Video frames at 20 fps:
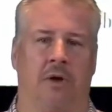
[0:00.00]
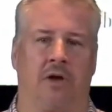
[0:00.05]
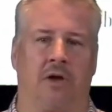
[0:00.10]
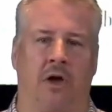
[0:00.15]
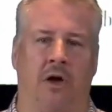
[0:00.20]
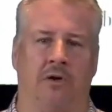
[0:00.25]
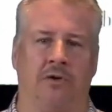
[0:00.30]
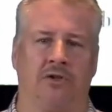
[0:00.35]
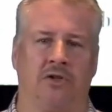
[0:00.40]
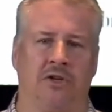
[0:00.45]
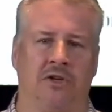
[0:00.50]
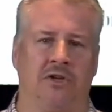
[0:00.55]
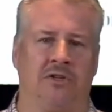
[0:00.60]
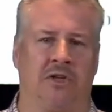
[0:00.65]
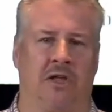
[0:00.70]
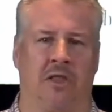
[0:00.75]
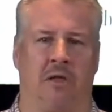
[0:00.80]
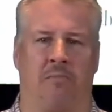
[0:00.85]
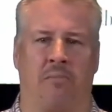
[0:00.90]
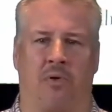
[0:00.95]
But
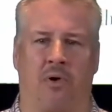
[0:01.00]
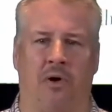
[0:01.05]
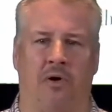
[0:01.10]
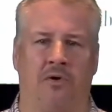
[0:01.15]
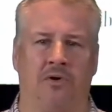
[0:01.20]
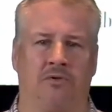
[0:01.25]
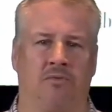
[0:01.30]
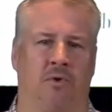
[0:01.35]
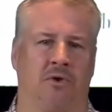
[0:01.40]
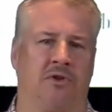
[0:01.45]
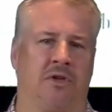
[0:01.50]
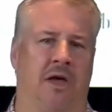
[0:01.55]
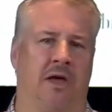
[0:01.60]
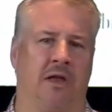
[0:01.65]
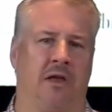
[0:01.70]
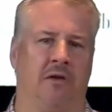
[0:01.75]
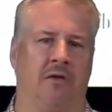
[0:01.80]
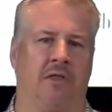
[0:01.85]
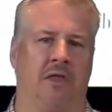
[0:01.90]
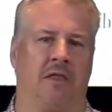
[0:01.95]
coaches and the pros will
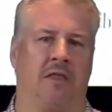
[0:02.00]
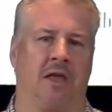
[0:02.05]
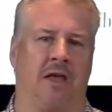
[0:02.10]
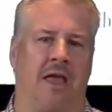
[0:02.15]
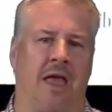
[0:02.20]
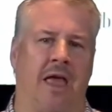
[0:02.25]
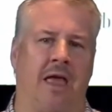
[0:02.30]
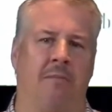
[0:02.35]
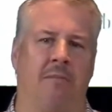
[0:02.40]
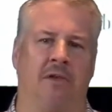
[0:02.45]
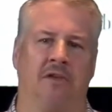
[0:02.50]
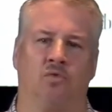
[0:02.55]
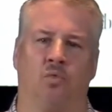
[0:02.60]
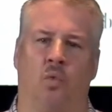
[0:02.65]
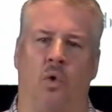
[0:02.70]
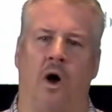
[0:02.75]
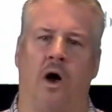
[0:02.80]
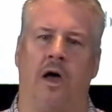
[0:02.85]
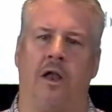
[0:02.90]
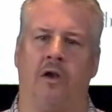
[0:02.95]
tell you that the game
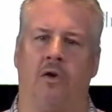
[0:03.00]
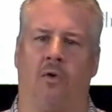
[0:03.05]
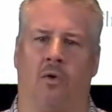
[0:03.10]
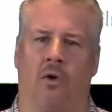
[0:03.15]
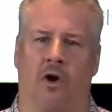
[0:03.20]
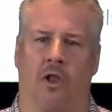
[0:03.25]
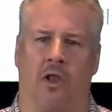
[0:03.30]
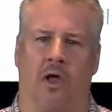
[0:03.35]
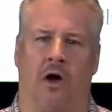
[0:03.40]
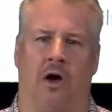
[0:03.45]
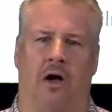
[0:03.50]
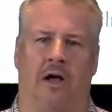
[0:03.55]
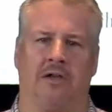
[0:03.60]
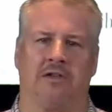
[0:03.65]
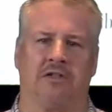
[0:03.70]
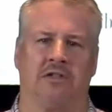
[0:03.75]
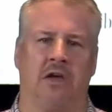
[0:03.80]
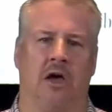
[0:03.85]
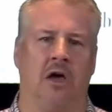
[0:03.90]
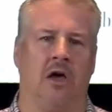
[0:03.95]
is won or
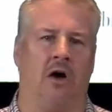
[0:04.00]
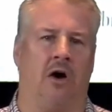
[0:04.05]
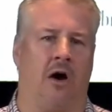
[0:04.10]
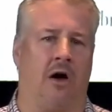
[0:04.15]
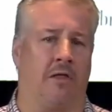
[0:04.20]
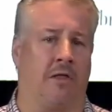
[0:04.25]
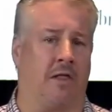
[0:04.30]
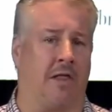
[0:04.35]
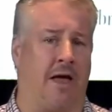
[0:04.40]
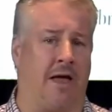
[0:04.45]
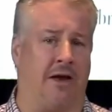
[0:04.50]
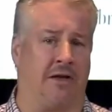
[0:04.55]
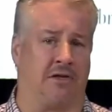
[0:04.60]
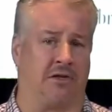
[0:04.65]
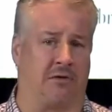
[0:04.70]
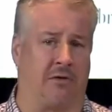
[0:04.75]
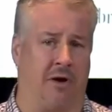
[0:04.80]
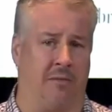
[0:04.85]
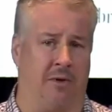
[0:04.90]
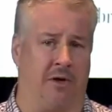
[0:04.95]
lost on the line of
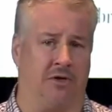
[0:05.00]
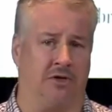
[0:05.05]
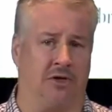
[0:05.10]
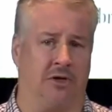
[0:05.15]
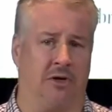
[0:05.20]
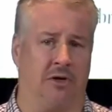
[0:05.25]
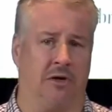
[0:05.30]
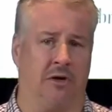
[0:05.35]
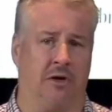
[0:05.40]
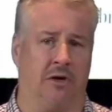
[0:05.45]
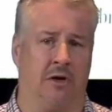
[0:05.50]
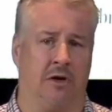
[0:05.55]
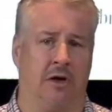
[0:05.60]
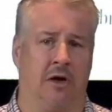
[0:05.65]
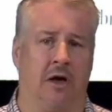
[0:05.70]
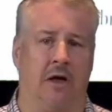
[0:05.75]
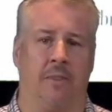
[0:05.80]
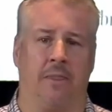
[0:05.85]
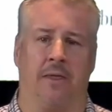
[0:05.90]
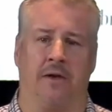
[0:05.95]
scrimmage.
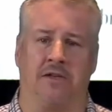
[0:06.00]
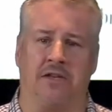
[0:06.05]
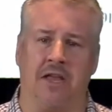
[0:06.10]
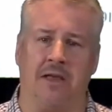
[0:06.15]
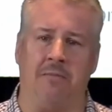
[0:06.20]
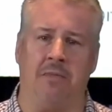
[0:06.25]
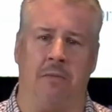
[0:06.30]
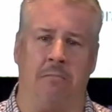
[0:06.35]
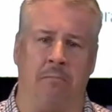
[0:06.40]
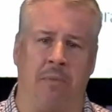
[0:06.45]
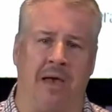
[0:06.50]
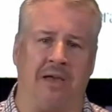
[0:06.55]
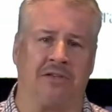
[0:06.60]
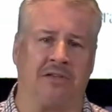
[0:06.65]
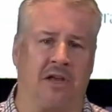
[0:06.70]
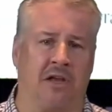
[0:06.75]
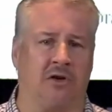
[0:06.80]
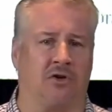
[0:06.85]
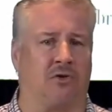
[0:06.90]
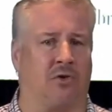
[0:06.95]
The team that
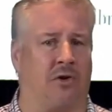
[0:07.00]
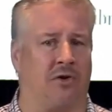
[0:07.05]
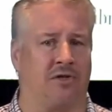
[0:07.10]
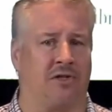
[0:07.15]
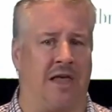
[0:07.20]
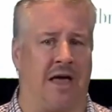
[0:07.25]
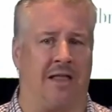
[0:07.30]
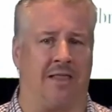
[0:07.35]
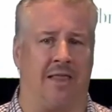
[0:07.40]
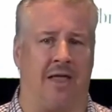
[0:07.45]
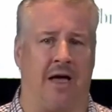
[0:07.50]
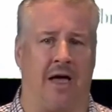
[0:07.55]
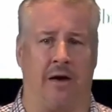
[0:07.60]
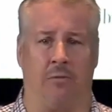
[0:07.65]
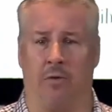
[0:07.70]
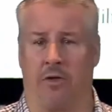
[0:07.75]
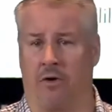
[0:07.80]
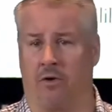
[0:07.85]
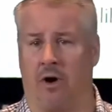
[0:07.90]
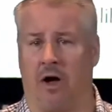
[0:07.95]
best controls that
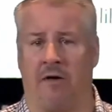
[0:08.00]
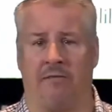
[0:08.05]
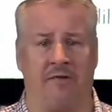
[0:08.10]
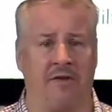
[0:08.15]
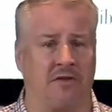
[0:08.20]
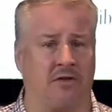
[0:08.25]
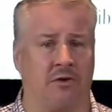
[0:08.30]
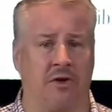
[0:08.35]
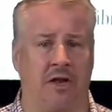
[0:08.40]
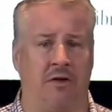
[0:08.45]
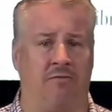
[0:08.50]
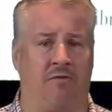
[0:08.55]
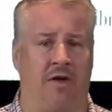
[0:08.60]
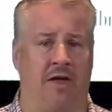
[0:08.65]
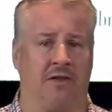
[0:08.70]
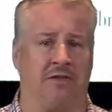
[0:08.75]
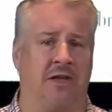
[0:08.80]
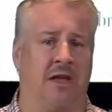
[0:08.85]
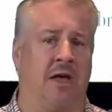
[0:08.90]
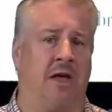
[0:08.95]
line, whether offense or
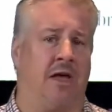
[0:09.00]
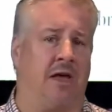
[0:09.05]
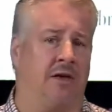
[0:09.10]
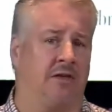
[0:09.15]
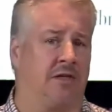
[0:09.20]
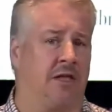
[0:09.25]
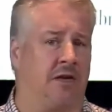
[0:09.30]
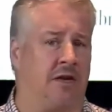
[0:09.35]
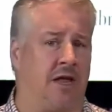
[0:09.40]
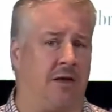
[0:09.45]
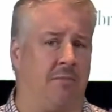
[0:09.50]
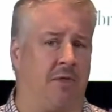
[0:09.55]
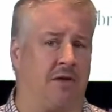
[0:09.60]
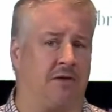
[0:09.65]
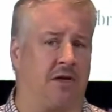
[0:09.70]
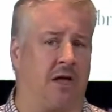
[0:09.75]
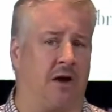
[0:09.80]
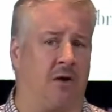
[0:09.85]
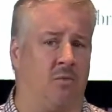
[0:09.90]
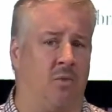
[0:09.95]
defense, is the team
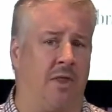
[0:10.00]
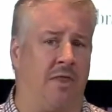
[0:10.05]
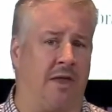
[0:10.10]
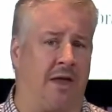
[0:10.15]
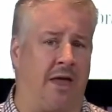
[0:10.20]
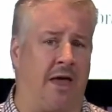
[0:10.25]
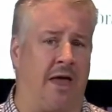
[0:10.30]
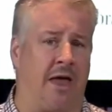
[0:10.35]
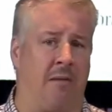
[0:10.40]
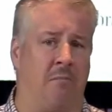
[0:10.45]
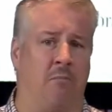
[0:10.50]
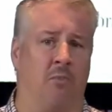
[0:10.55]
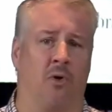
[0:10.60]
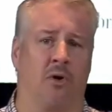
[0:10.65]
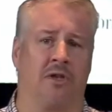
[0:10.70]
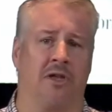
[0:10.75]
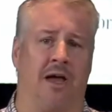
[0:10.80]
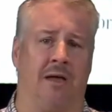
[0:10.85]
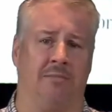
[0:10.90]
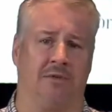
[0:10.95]
that's going to win the game
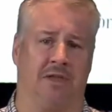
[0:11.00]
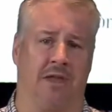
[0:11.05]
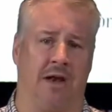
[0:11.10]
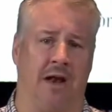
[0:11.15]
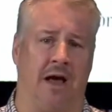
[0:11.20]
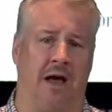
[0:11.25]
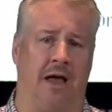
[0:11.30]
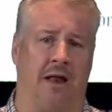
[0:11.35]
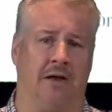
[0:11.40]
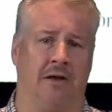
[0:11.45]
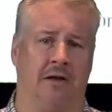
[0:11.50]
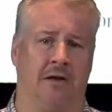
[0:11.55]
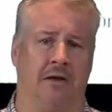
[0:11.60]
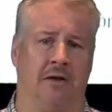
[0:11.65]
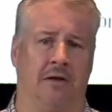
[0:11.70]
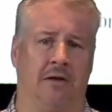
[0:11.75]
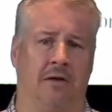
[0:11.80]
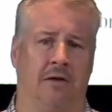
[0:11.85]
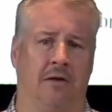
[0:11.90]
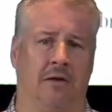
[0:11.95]
more times than not.
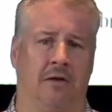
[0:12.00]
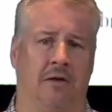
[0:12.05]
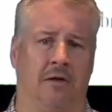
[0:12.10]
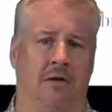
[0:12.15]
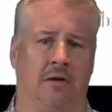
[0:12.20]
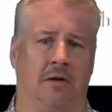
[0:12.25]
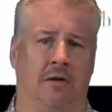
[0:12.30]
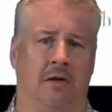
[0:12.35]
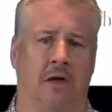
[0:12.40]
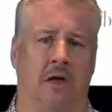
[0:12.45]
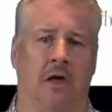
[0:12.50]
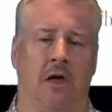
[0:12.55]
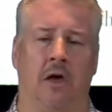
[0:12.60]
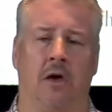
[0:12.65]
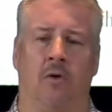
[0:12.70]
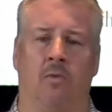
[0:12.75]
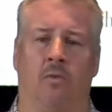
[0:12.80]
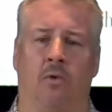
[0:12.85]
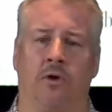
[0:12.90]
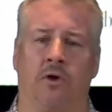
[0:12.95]

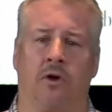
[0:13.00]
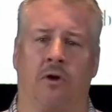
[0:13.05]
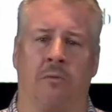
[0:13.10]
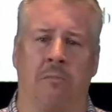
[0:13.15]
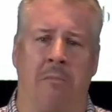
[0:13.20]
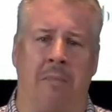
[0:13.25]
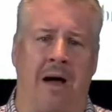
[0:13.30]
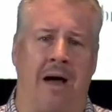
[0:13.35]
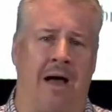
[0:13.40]
Well, your